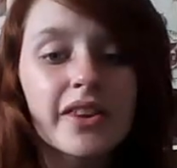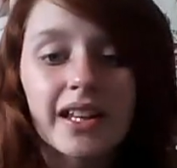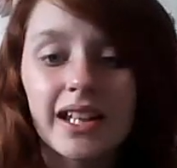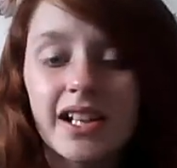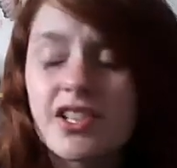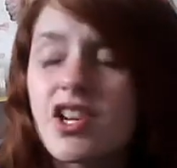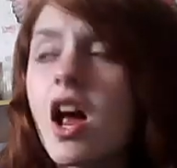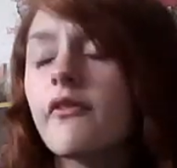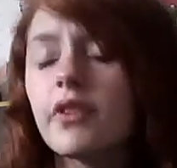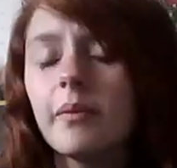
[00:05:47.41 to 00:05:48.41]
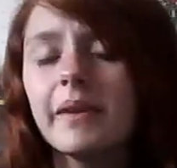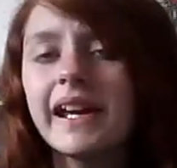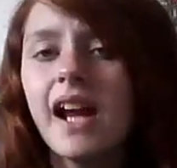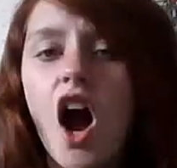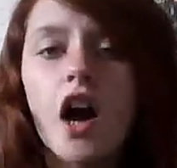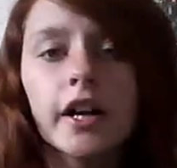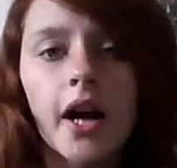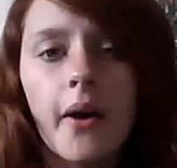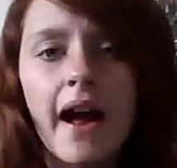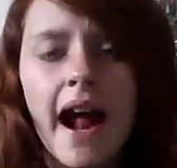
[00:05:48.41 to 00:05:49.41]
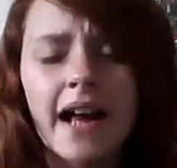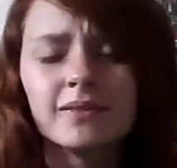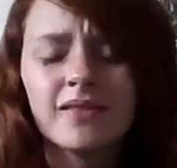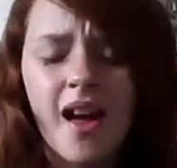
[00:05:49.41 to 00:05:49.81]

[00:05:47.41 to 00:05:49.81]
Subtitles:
at lunch from me, go ahead.